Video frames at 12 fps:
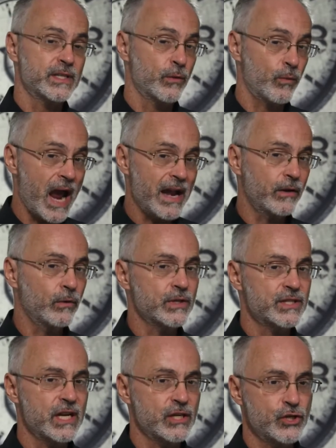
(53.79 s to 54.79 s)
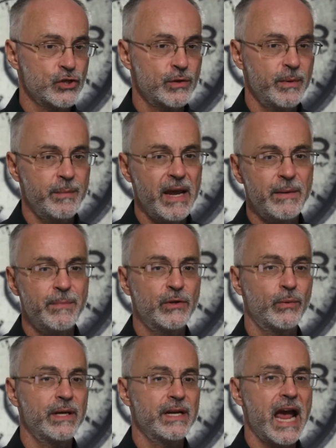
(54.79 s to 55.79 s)
a radical distinction to be made
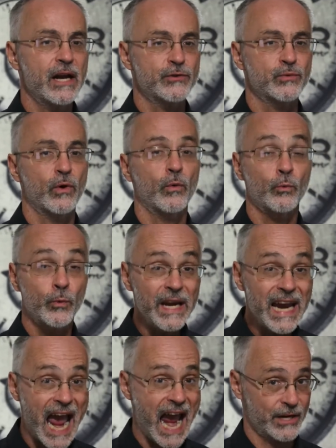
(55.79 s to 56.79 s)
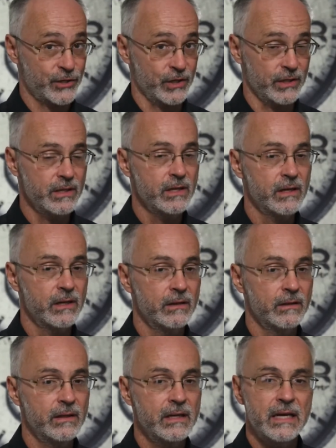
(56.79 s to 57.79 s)
between natural reaction
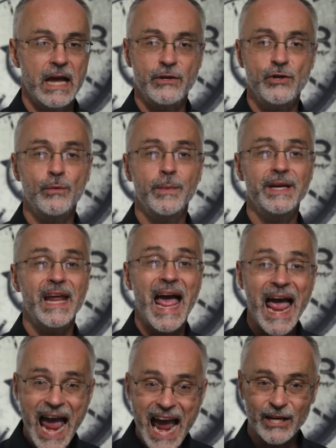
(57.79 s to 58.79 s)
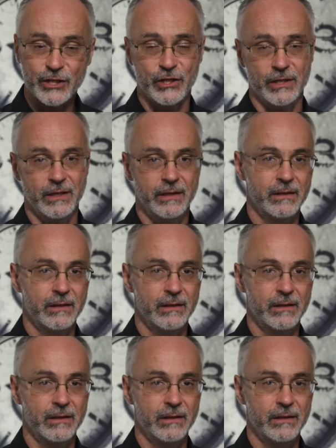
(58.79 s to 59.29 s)
and human action,